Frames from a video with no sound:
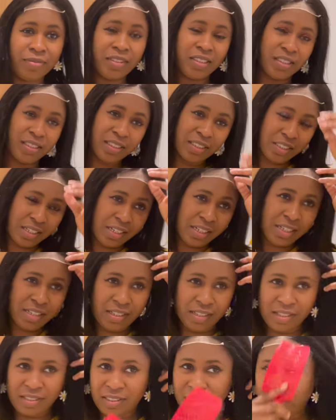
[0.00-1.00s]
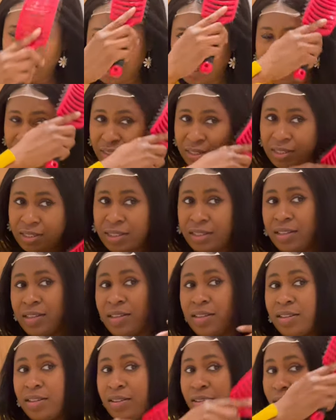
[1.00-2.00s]
This hair is
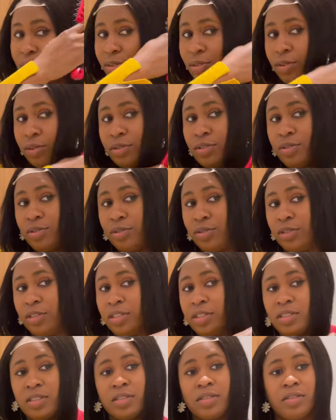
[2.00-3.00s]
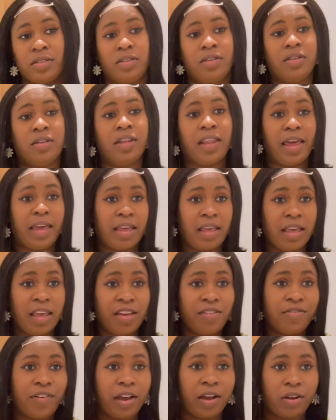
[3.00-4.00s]
not good. Like,
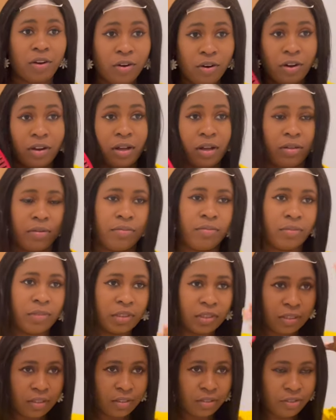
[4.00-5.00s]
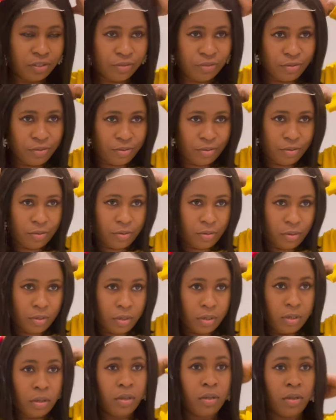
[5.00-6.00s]
if I cut, I don't even know.
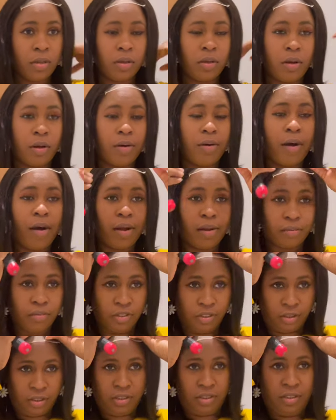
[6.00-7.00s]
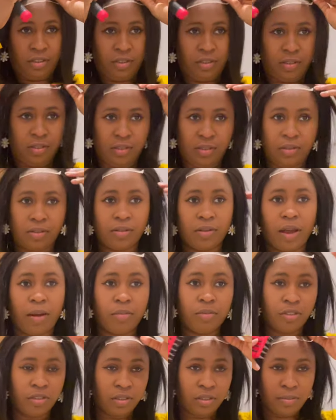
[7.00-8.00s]
I'm
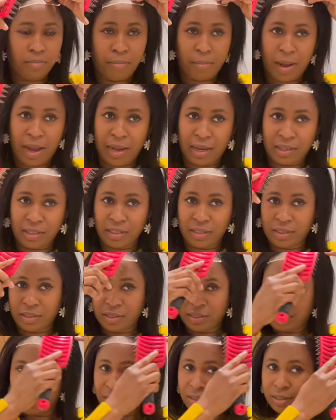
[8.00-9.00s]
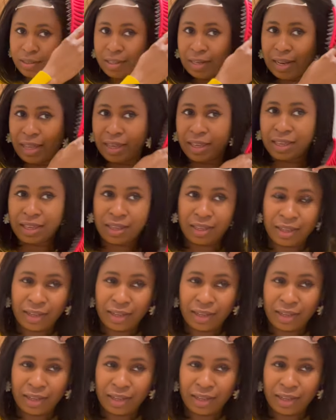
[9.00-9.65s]
just mad. Like,